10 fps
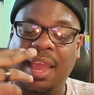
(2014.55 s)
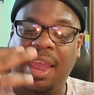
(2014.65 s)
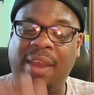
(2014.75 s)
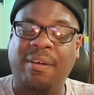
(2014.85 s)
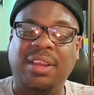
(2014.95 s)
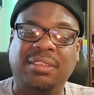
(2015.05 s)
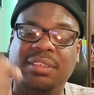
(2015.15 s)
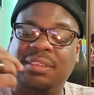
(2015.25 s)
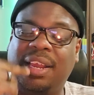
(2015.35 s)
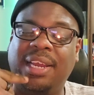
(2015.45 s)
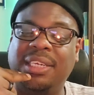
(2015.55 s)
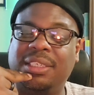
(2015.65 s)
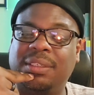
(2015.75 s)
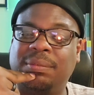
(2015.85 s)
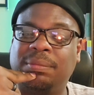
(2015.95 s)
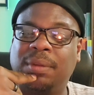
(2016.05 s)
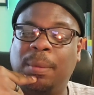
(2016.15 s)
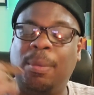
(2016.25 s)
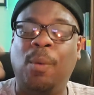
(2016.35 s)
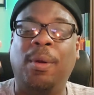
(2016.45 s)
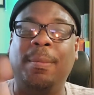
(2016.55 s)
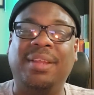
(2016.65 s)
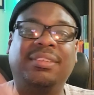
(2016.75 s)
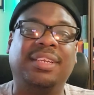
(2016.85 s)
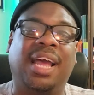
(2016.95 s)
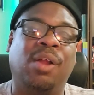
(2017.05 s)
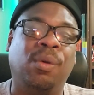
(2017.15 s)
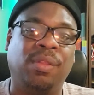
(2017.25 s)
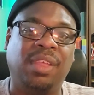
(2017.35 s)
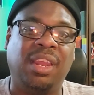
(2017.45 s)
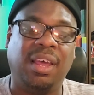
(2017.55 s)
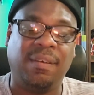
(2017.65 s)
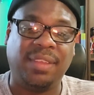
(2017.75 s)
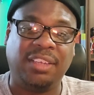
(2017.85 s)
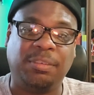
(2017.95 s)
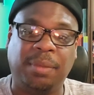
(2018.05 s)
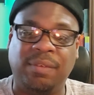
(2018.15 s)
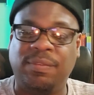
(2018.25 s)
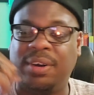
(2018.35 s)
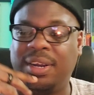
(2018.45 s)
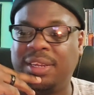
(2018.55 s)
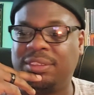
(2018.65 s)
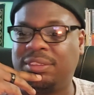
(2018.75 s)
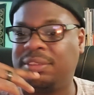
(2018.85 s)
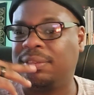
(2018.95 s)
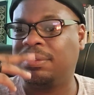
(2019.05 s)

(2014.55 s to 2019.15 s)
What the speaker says: Aries is like, but we're missing out on the love that's meant for us.